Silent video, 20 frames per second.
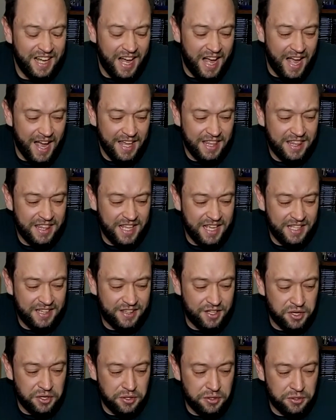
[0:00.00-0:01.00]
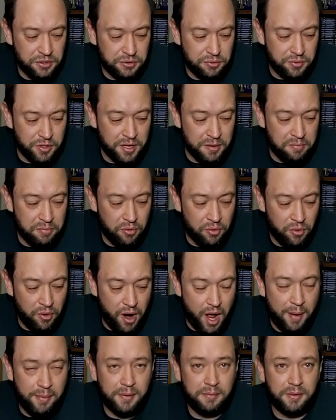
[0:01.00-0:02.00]
I think those would have
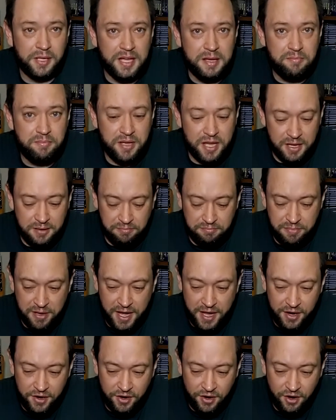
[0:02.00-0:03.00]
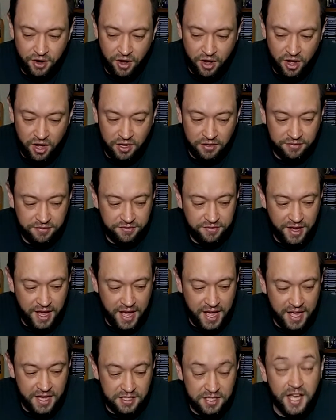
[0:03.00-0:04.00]
probably been better off
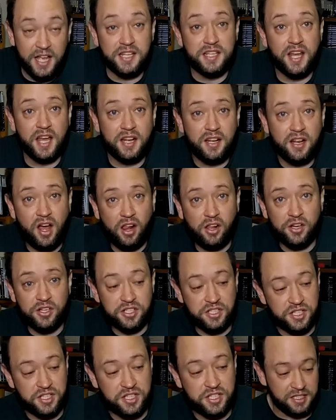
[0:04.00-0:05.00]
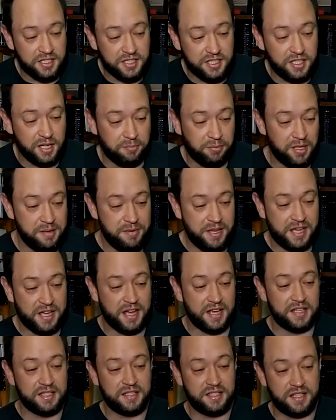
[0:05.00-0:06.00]
as a $10 set, simply
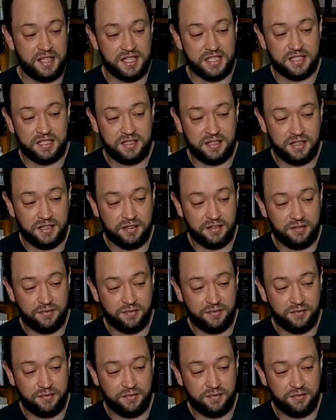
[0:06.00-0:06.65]
because this